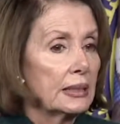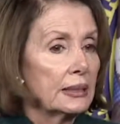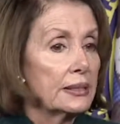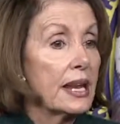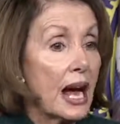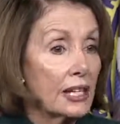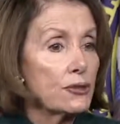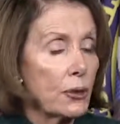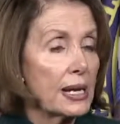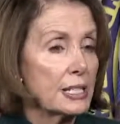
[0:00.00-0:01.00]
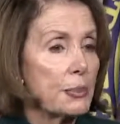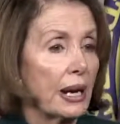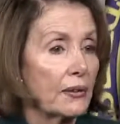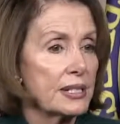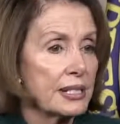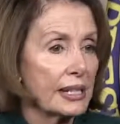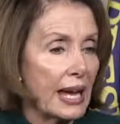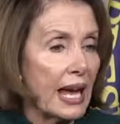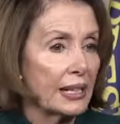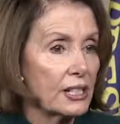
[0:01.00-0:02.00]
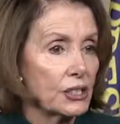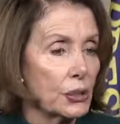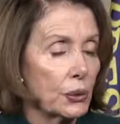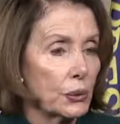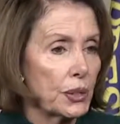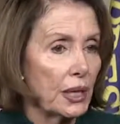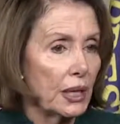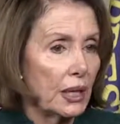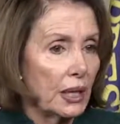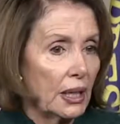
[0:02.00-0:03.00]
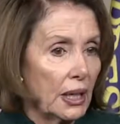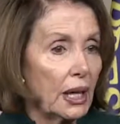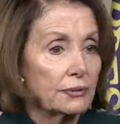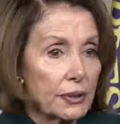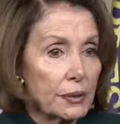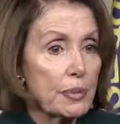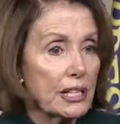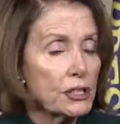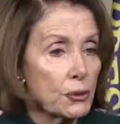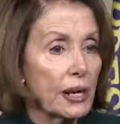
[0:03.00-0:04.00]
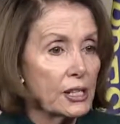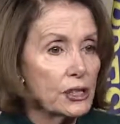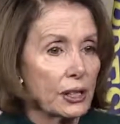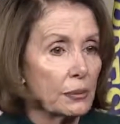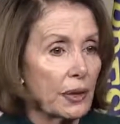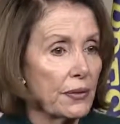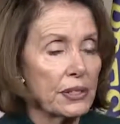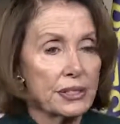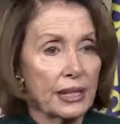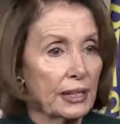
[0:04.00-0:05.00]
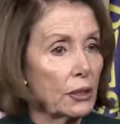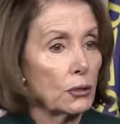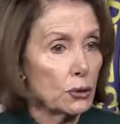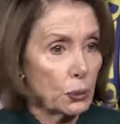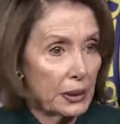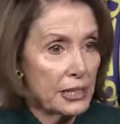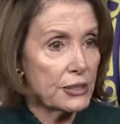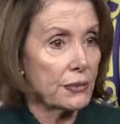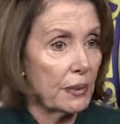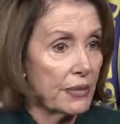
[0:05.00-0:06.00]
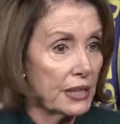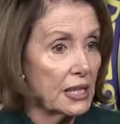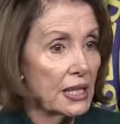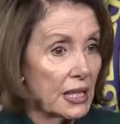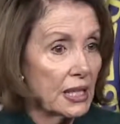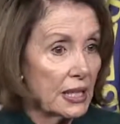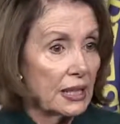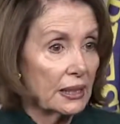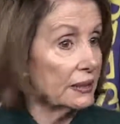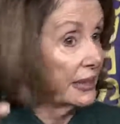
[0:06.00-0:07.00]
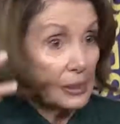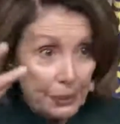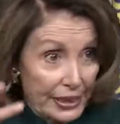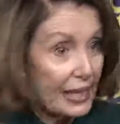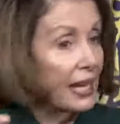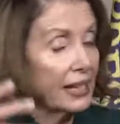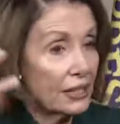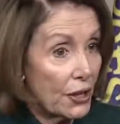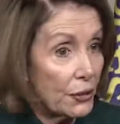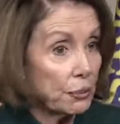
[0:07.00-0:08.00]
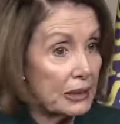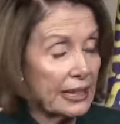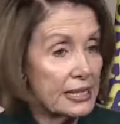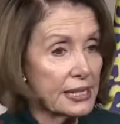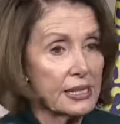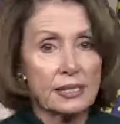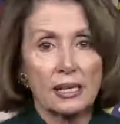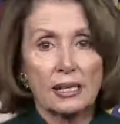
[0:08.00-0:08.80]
non-transparency attitude of the administration, where they're saying no tweets from the EPA and other places,